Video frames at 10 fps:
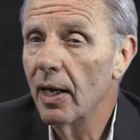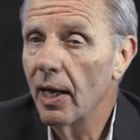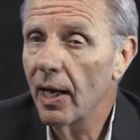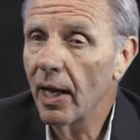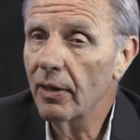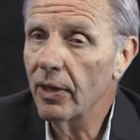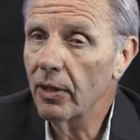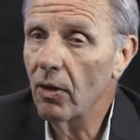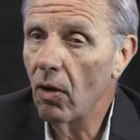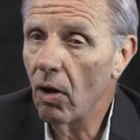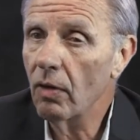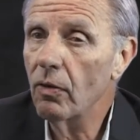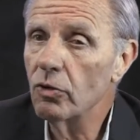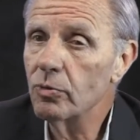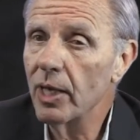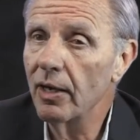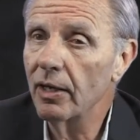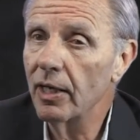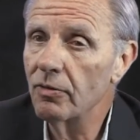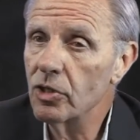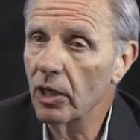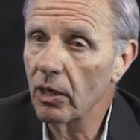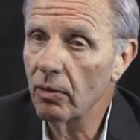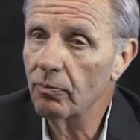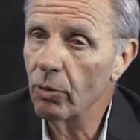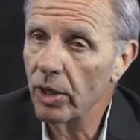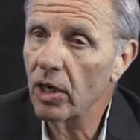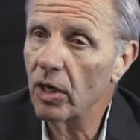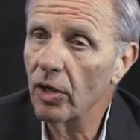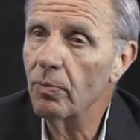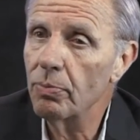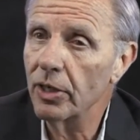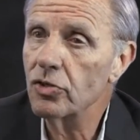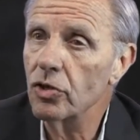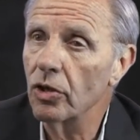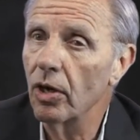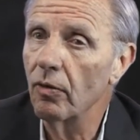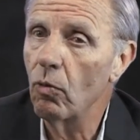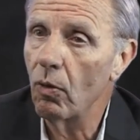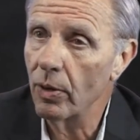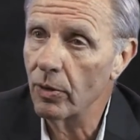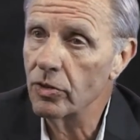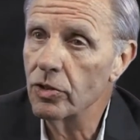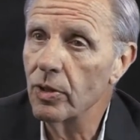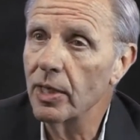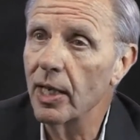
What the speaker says: I think all of those, again, it gave us a pretty clear picture of what we were doing